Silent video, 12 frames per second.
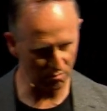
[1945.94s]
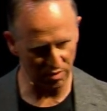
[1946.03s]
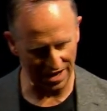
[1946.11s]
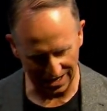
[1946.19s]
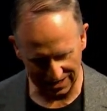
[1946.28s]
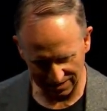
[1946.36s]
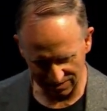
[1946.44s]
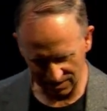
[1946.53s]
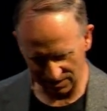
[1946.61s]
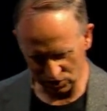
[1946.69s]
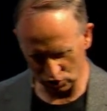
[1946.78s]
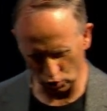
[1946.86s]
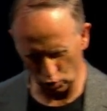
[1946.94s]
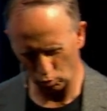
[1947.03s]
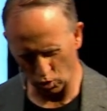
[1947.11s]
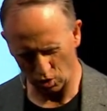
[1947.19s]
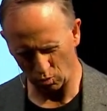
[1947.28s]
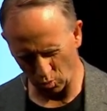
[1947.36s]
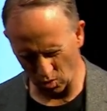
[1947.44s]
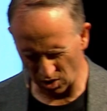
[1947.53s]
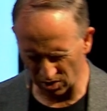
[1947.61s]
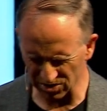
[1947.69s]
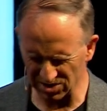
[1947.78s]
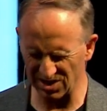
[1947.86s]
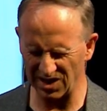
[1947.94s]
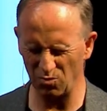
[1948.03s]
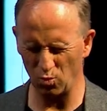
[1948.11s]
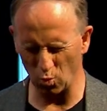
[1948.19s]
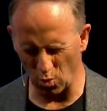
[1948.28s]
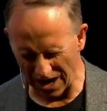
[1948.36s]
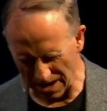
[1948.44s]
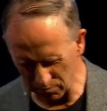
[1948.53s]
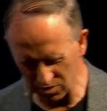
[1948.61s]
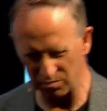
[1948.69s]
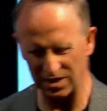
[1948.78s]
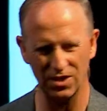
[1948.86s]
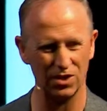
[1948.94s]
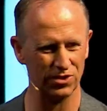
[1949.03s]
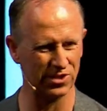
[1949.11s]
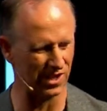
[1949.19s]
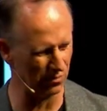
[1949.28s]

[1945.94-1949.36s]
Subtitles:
back and they saw what was, they wept because they